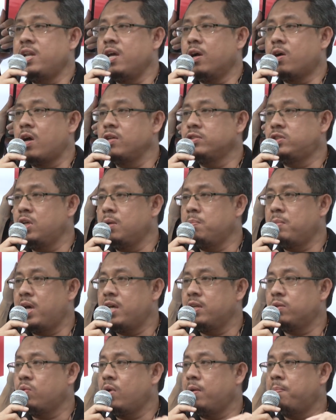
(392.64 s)
the
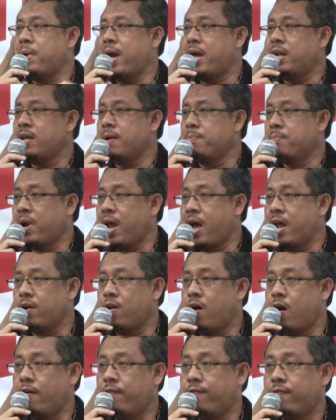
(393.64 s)
consumers, will bear the brunt
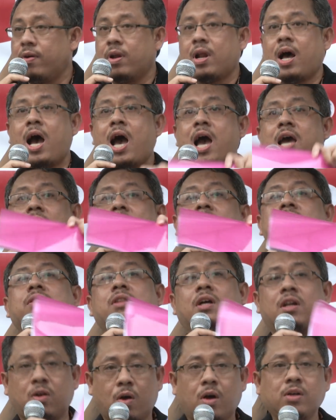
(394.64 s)
of high
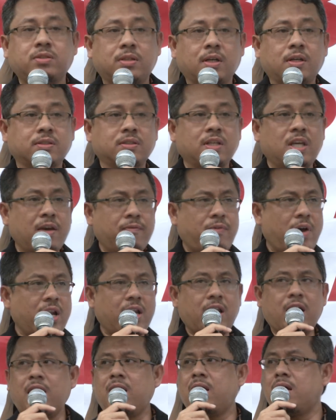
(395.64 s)
rental costs. Even
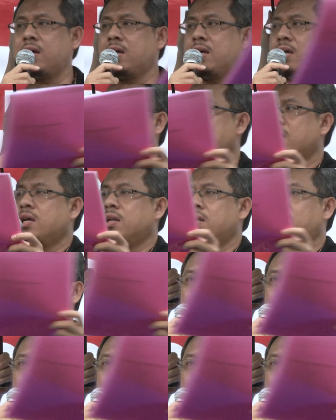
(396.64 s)
the